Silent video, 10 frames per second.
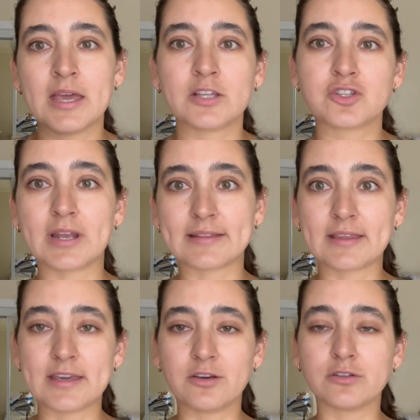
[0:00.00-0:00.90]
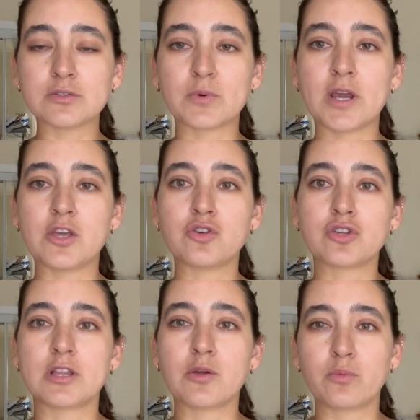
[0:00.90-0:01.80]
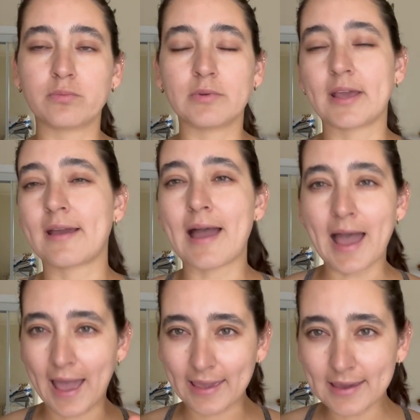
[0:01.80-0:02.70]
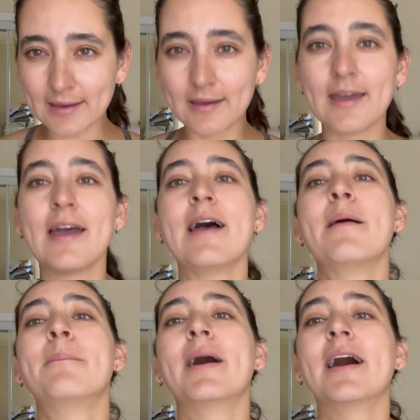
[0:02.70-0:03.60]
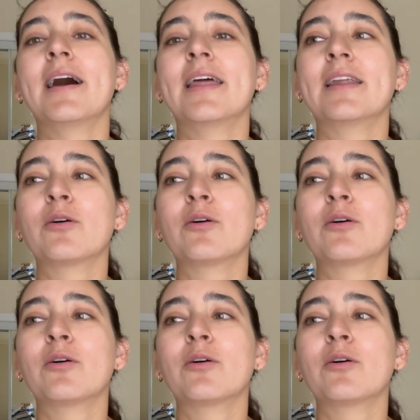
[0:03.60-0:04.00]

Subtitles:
to like the hills where I usually like hike, but